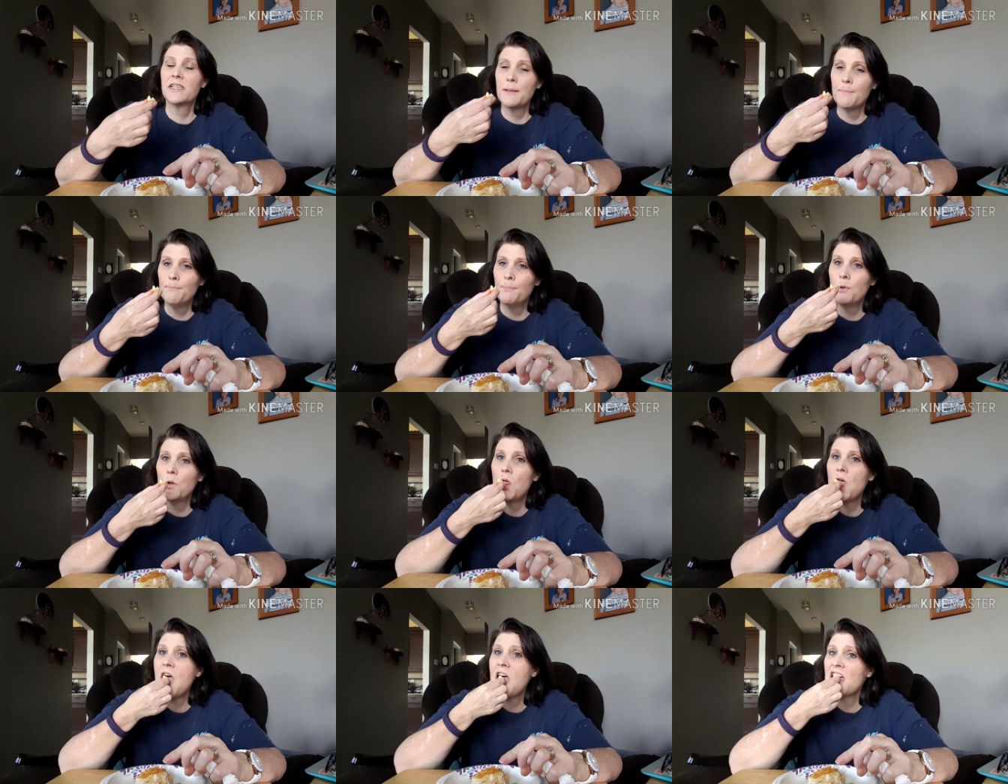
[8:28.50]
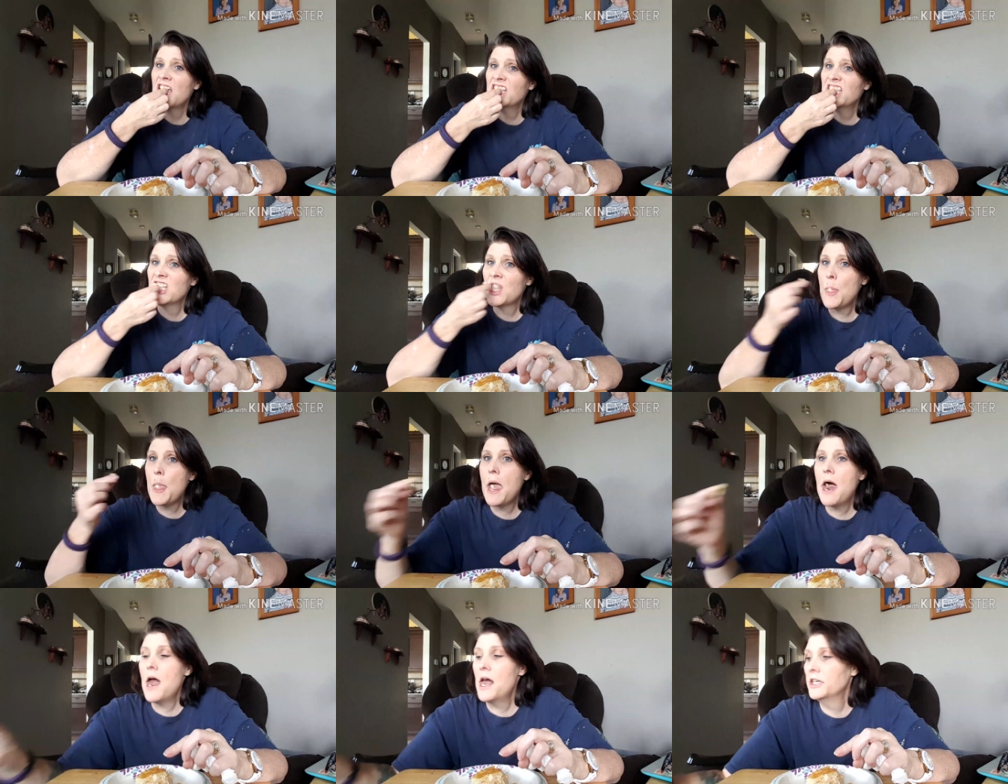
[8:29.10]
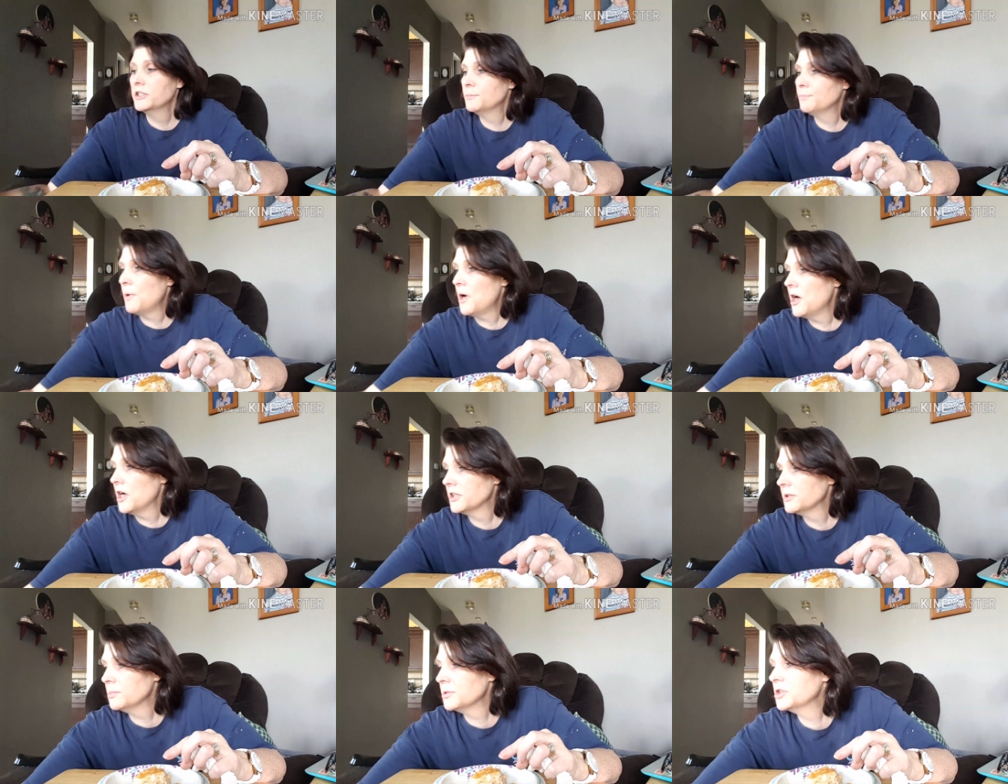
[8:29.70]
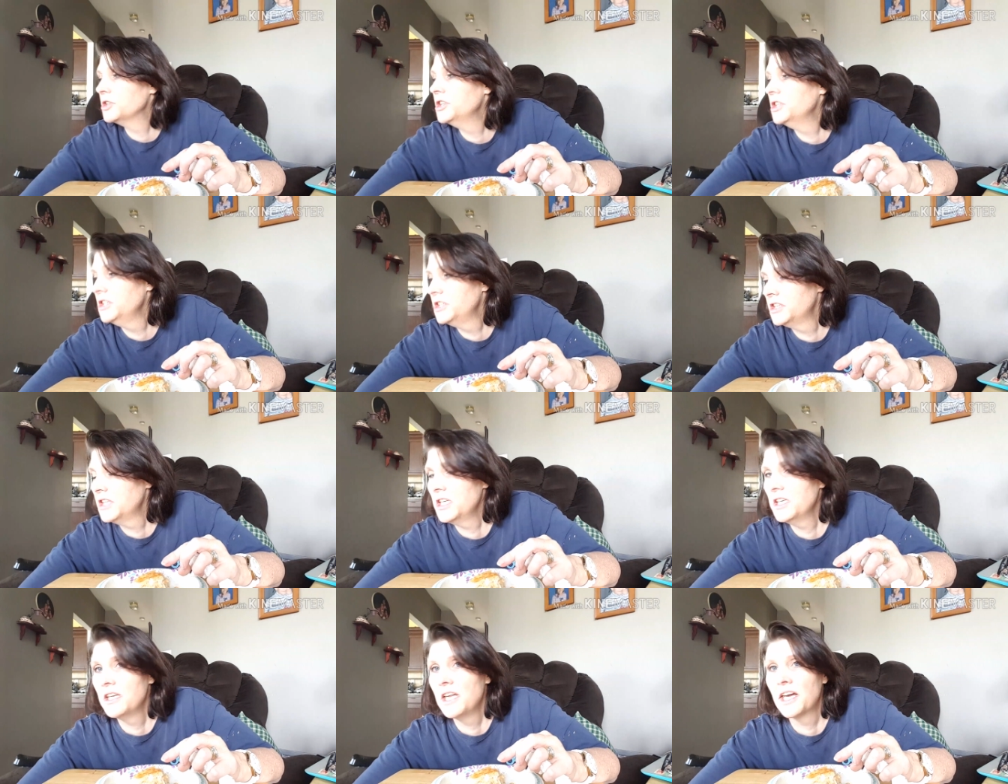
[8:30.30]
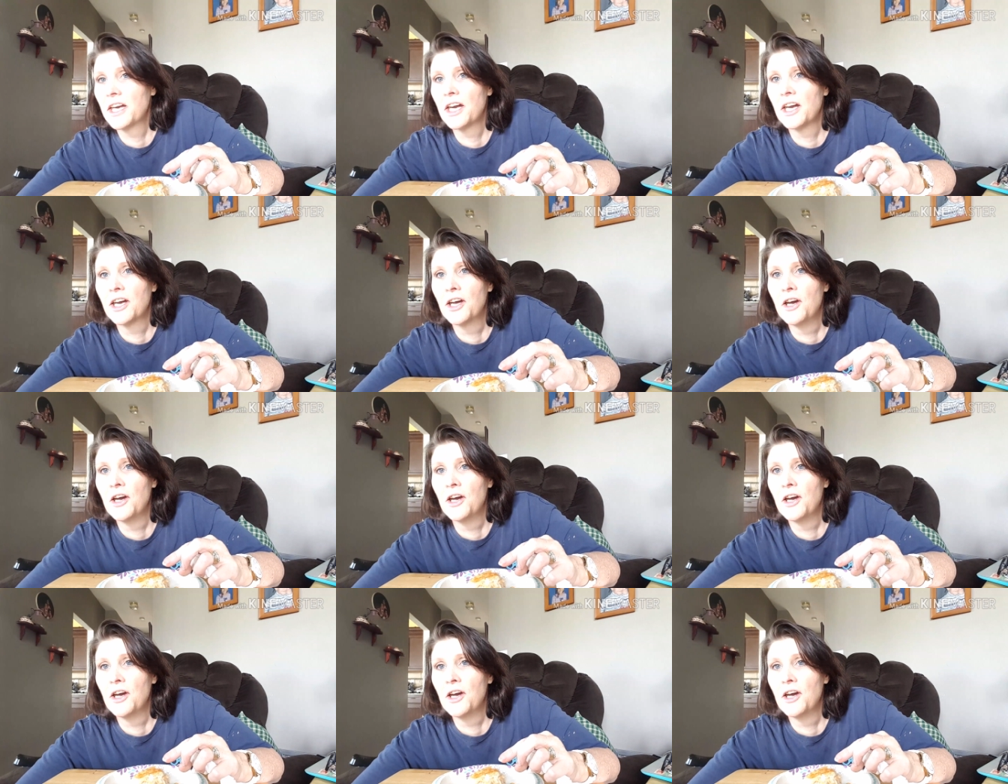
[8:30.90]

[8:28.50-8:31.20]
simple as possible. She's sitting like a